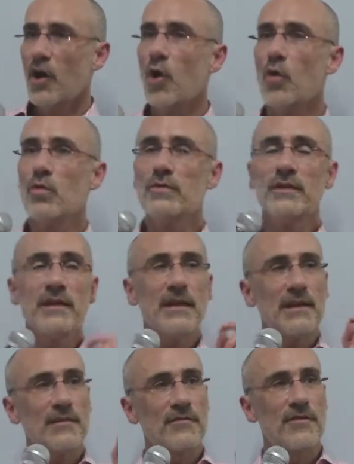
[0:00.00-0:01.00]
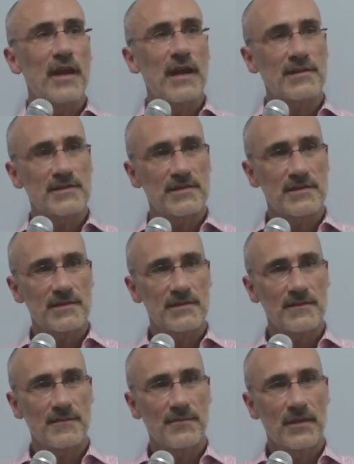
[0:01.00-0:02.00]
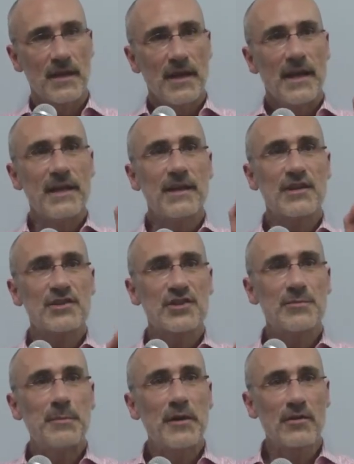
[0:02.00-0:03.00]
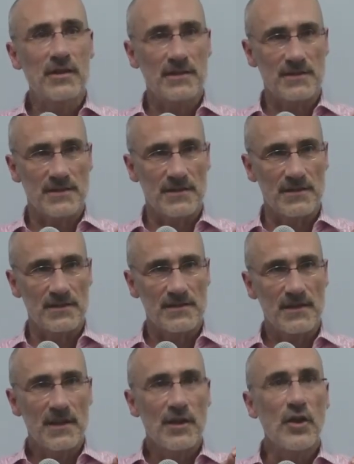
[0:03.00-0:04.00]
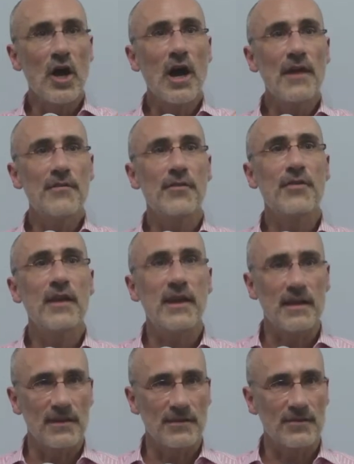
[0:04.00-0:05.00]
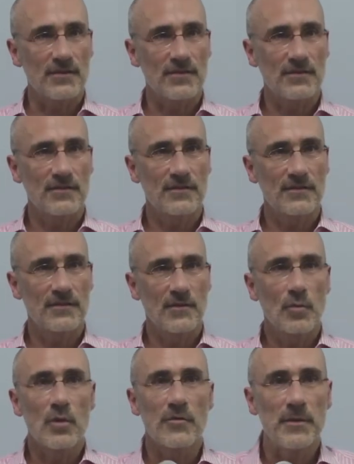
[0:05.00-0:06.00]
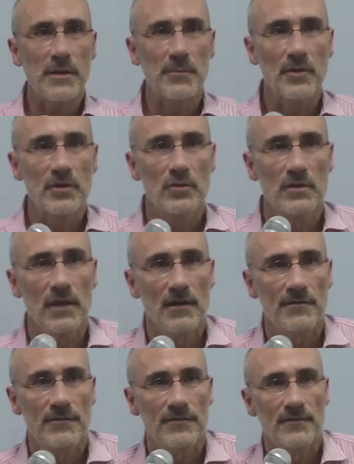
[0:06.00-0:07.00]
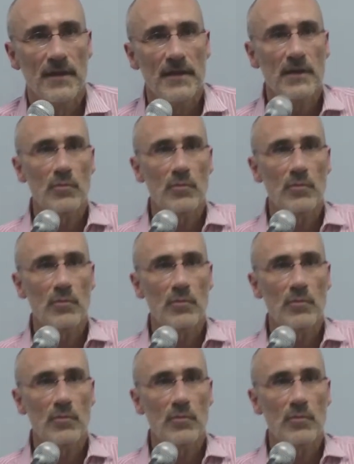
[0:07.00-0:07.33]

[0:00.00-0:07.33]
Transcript: Only invest in experiences, not things, with people you love. And